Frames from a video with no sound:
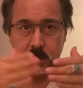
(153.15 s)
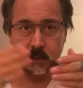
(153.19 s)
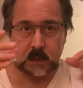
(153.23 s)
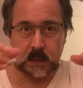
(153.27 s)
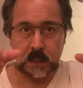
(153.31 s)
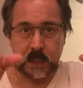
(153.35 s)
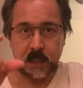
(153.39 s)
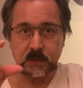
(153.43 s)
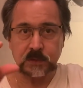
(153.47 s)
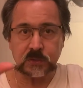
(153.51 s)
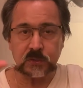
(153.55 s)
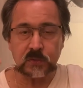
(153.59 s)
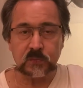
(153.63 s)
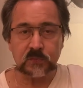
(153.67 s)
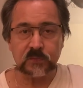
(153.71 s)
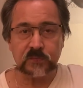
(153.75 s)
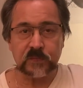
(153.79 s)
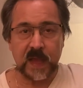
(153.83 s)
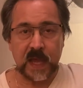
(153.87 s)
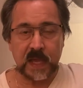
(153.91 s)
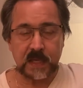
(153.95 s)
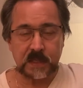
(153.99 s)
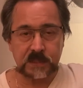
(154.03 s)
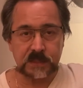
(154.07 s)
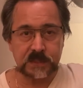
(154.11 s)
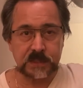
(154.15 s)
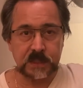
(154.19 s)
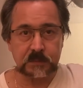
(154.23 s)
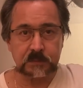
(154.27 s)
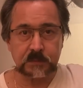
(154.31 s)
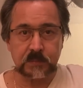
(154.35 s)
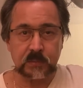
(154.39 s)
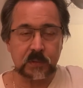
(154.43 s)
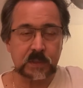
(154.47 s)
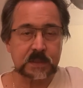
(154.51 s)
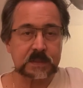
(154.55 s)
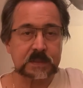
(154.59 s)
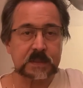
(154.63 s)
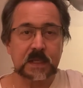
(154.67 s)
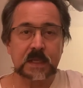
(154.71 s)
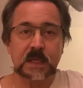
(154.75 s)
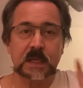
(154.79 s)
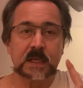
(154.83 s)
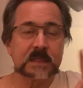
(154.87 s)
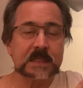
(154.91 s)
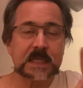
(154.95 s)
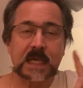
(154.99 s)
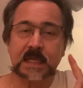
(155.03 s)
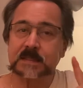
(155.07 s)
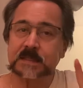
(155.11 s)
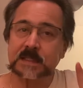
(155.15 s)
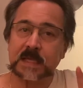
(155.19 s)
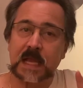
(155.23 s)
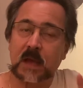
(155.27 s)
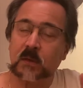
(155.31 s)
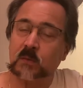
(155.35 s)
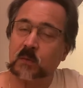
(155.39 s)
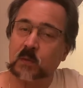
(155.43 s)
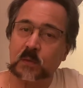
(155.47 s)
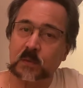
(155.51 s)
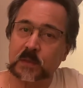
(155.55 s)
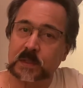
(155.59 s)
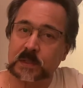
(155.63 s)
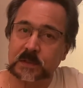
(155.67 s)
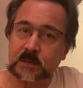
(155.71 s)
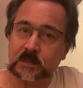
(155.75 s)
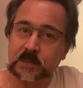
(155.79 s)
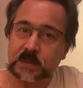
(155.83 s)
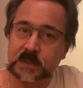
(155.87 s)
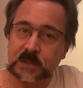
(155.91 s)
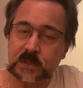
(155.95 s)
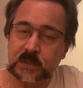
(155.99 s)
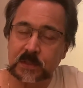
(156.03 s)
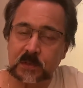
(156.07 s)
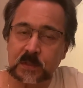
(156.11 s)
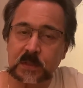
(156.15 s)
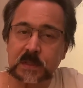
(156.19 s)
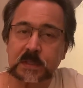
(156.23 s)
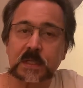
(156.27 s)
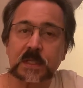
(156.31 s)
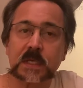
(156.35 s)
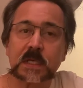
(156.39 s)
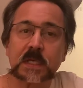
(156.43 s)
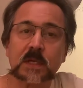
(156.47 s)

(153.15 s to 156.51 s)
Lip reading: and two vanishing points. That's not what we're going to be doing.